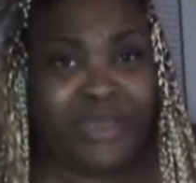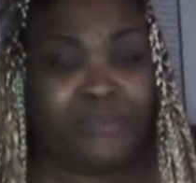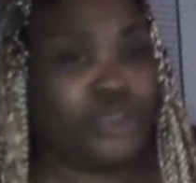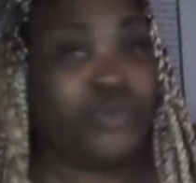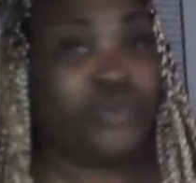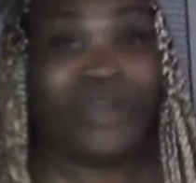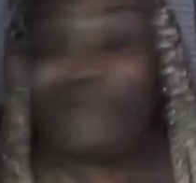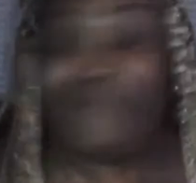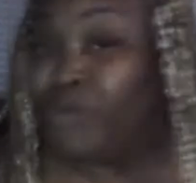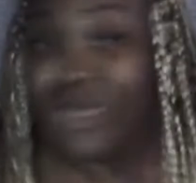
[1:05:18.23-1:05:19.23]
but you never
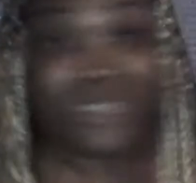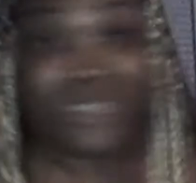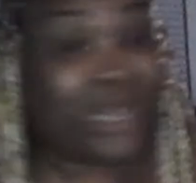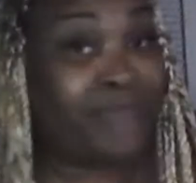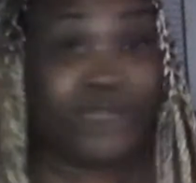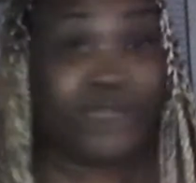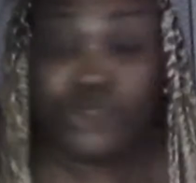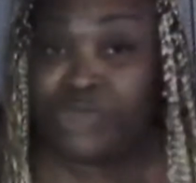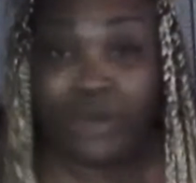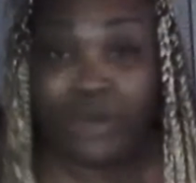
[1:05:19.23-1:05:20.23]
once claimed that you
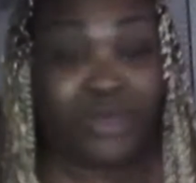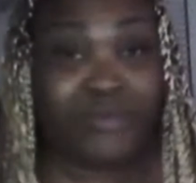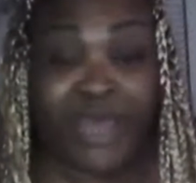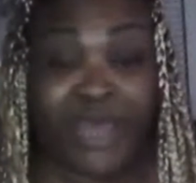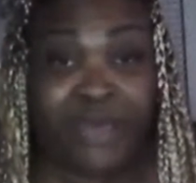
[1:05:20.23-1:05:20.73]
told him that.